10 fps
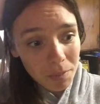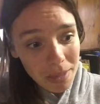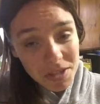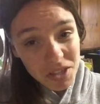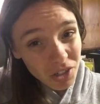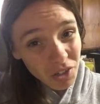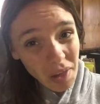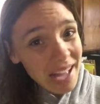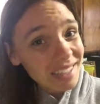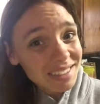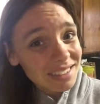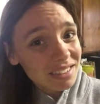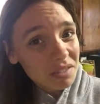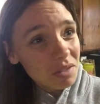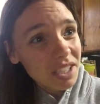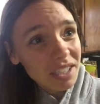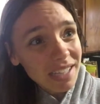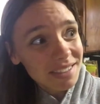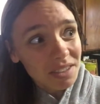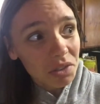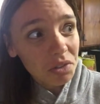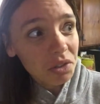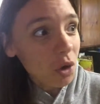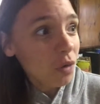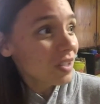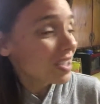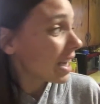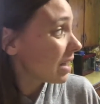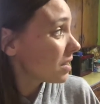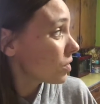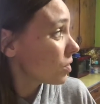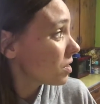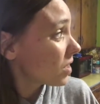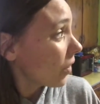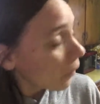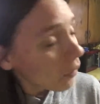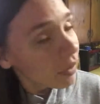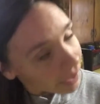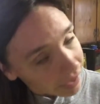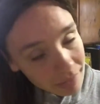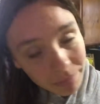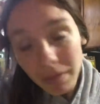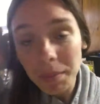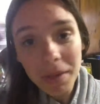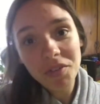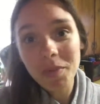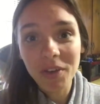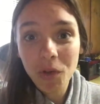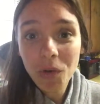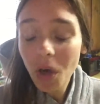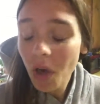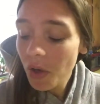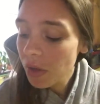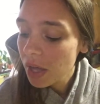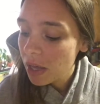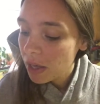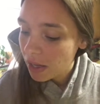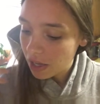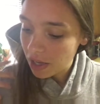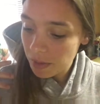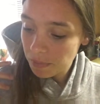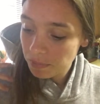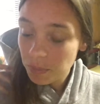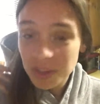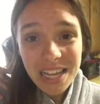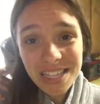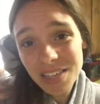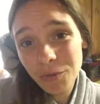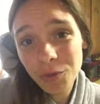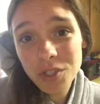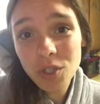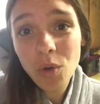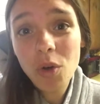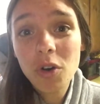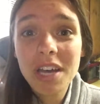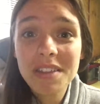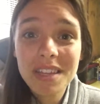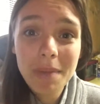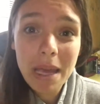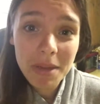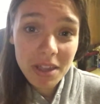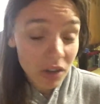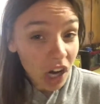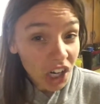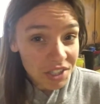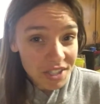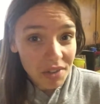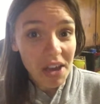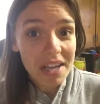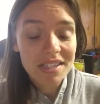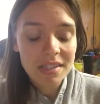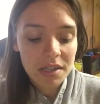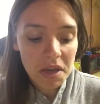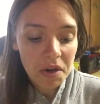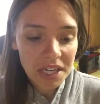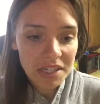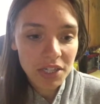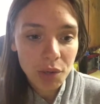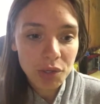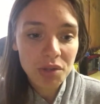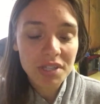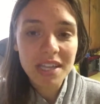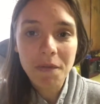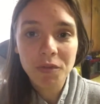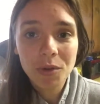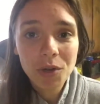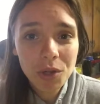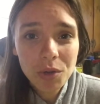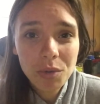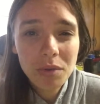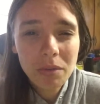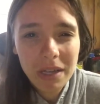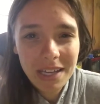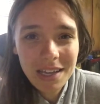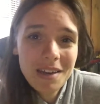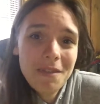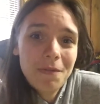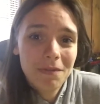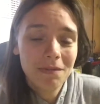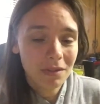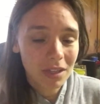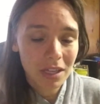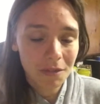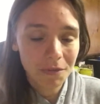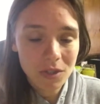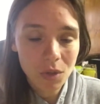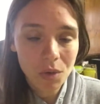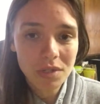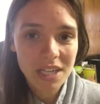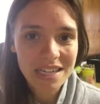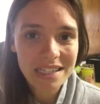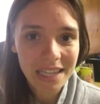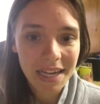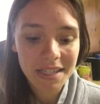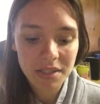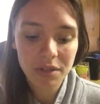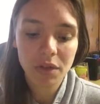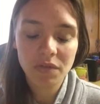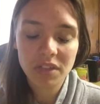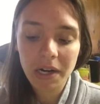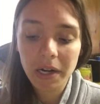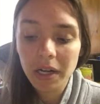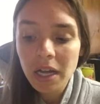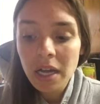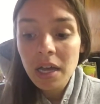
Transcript: maybe their class that I still don't know if it's canceled, so I'm gonna have to make a phone call. But that's it for school, and then maybe their arts class, so they'll get to go to this afternoon, again, if school didn't cancel over there.